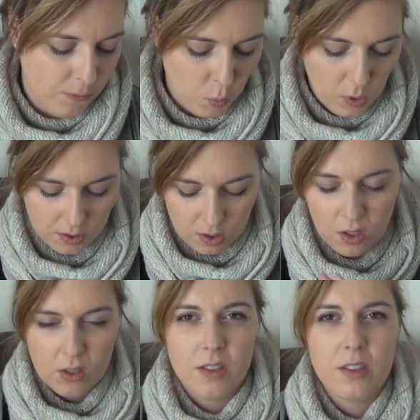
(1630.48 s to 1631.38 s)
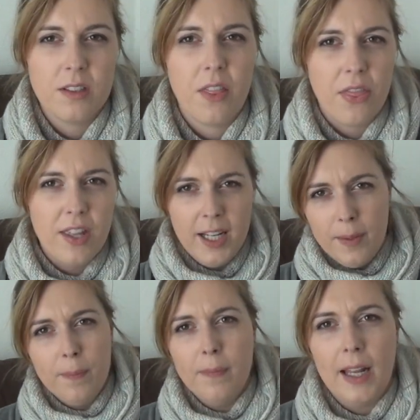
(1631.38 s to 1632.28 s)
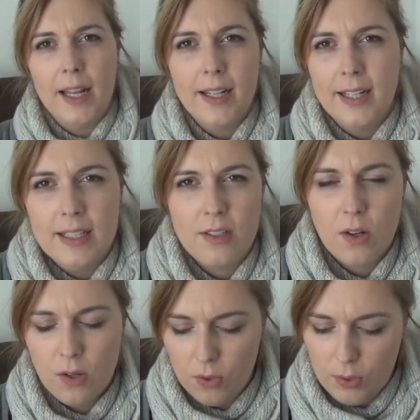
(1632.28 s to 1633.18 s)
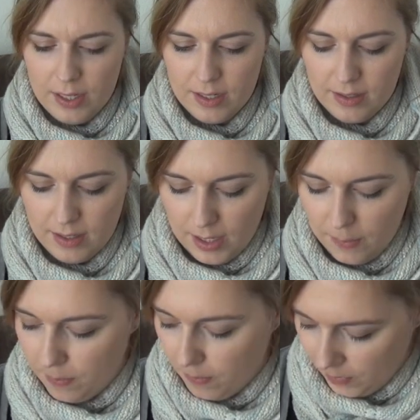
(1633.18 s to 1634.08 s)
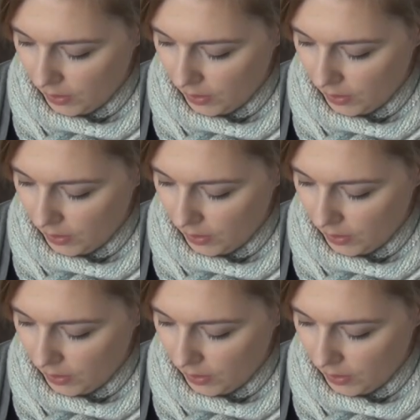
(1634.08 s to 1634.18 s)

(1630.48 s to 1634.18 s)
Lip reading: 1 color theme, like it's all in the same